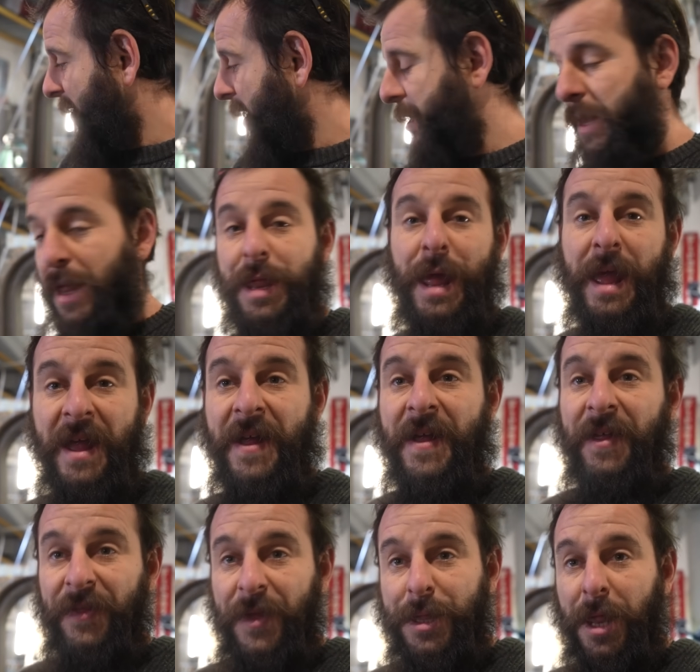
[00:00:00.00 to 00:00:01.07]
This
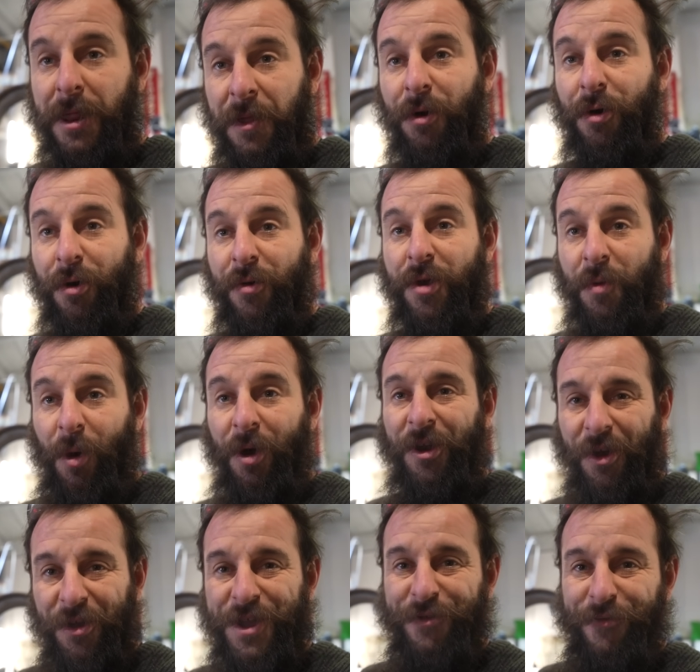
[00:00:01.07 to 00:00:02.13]
is the oil you want
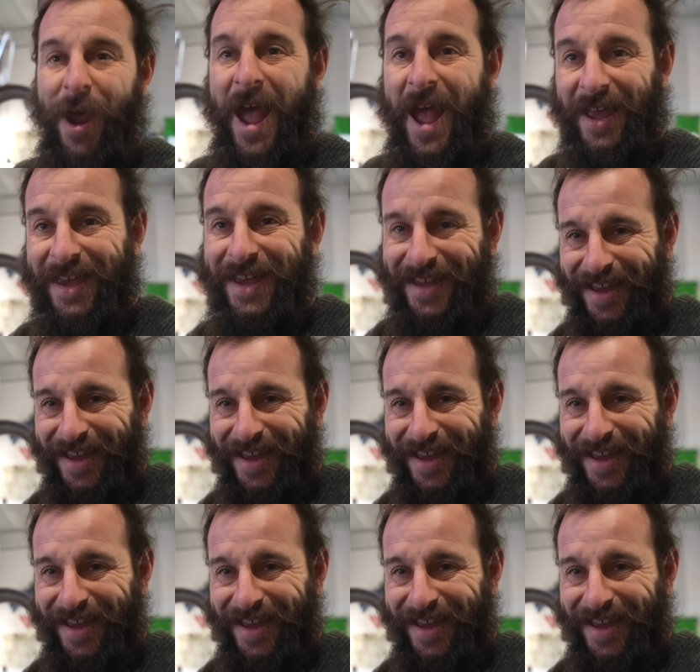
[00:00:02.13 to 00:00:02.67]
on your rag.